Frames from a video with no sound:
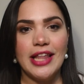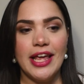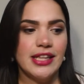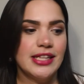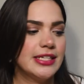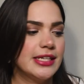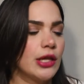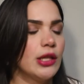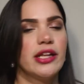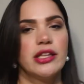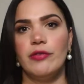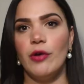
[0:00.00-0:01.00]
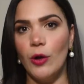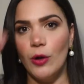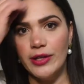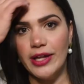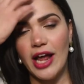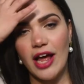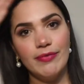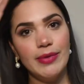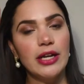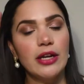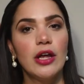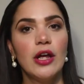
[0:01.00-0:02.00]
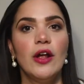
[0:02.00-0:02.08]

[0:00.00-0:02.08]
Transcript: Like, this is a collective haul that I have been